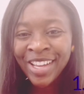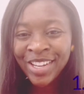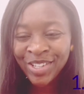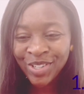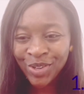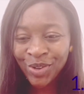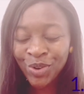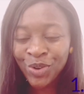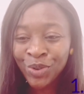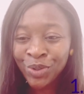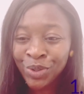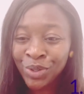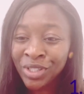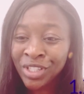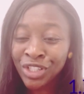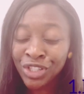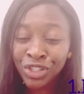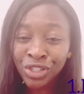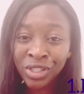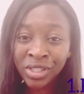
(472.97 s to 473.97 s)
so
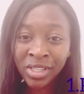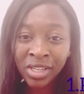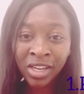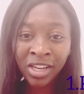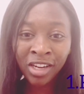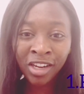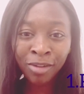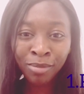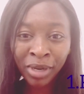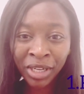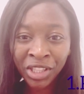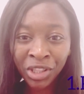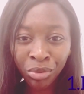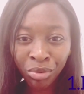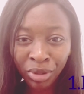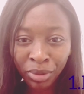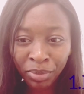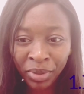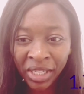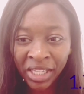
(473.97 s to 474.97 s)
those are just my
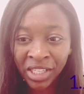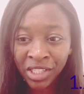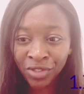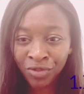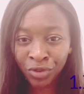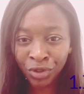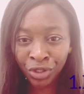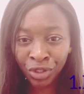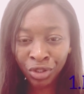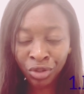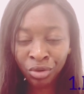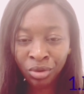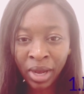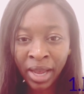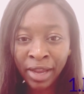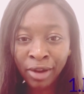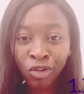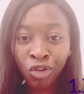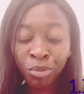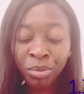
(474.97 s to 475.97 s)
3 P's for you.
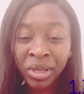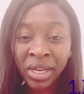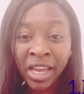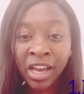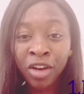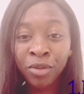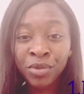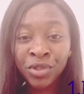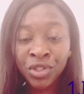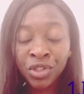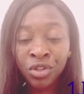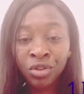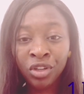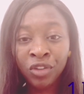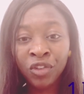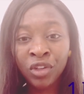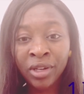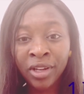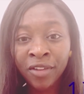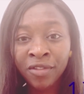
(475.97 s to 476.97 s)
I hope it helps you.
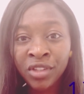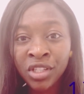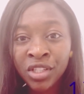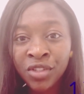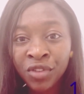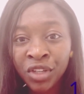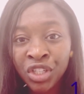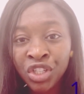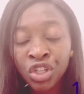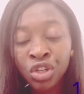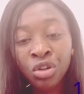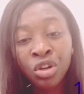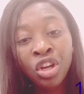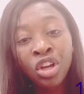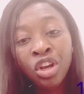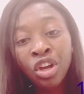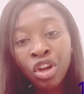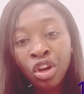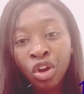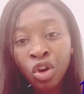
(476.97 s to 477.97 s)
If you love this video,
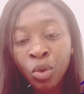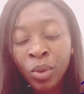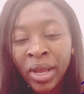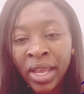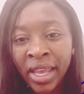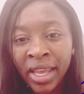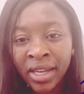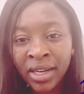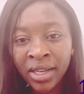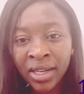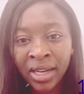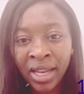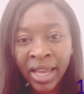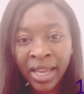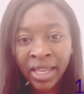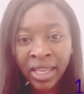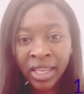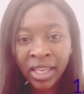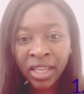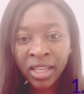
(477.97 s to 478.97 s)
go ahead and
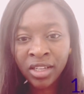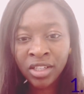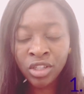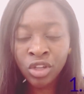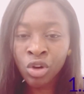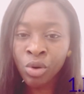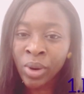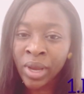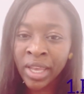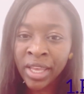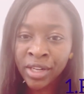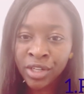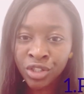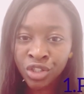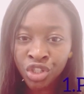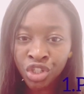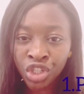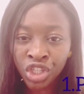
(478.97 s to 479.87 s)
like it, go ahead and